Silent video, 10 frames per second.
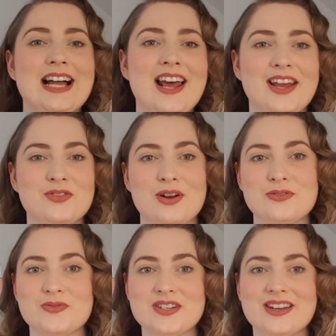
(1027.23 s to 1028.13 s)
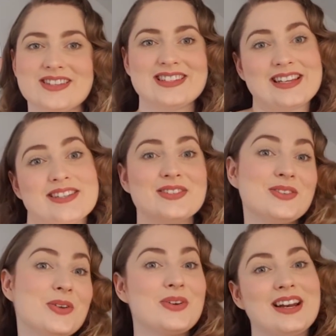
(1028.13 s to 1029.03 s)
I like a ruffle for dancing, so
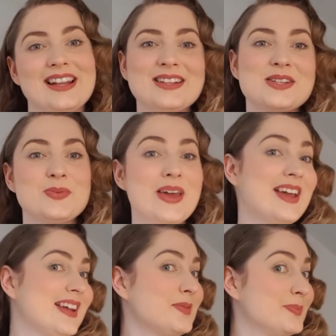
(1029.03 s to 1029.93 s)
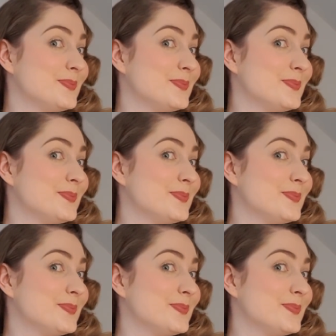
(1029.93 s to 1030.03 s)
you get a little swing. And